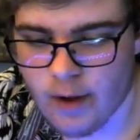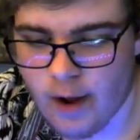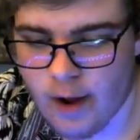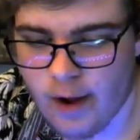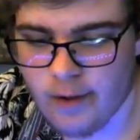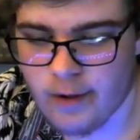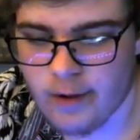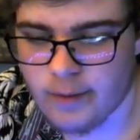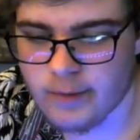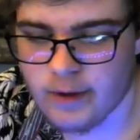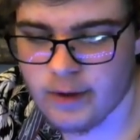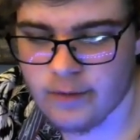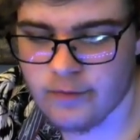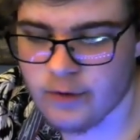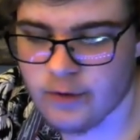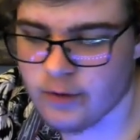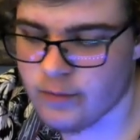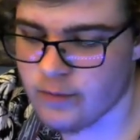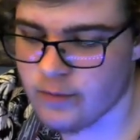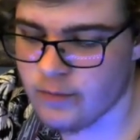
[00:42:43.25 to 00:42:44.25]
I, I mean, I'm
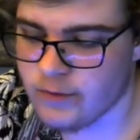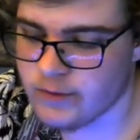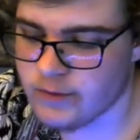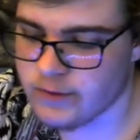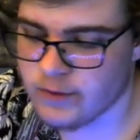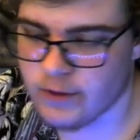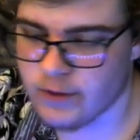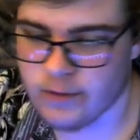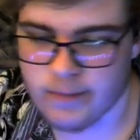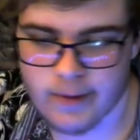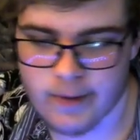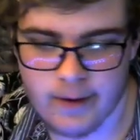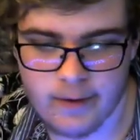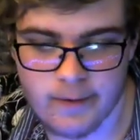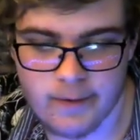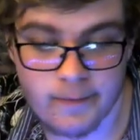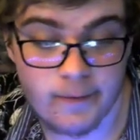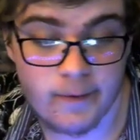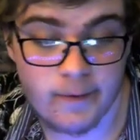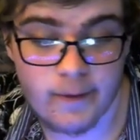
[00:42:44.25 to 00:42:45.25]
fucking with what you're talking about
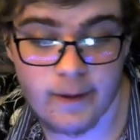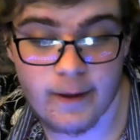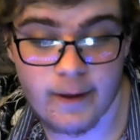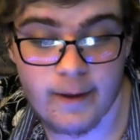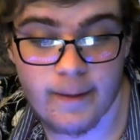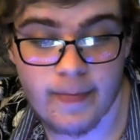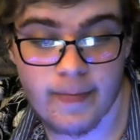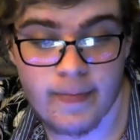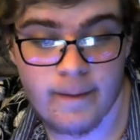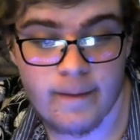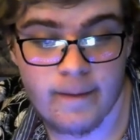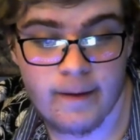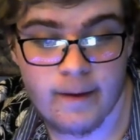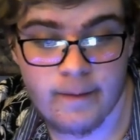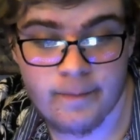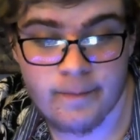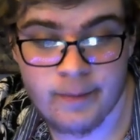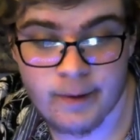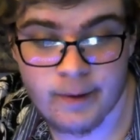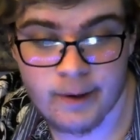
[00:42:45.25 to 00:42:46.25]
and all that,
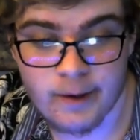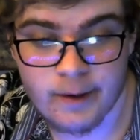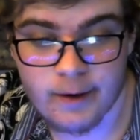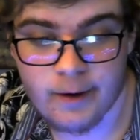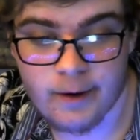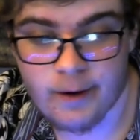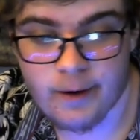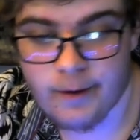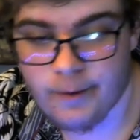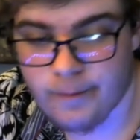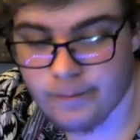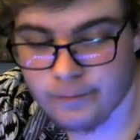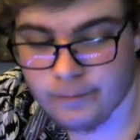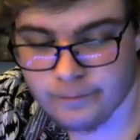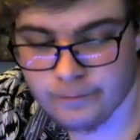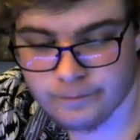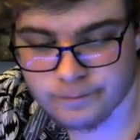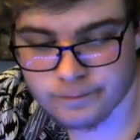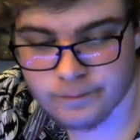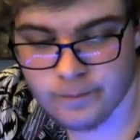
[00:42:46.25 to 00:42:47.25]
but
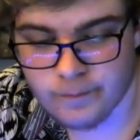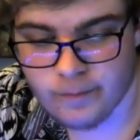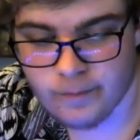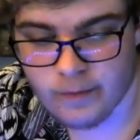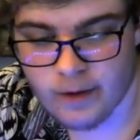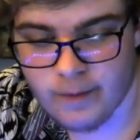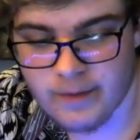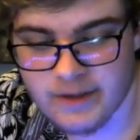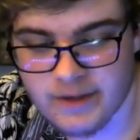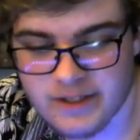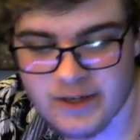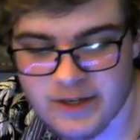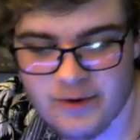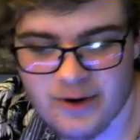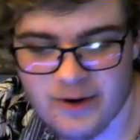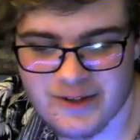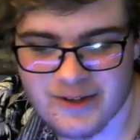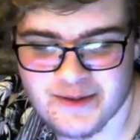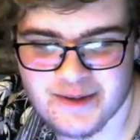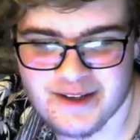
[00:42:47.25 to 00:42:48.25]
um, let me see
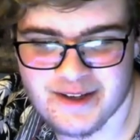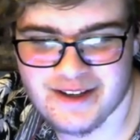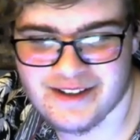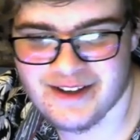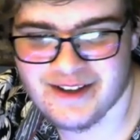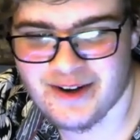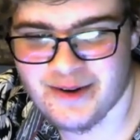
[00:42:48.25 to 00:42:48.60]
what else we could go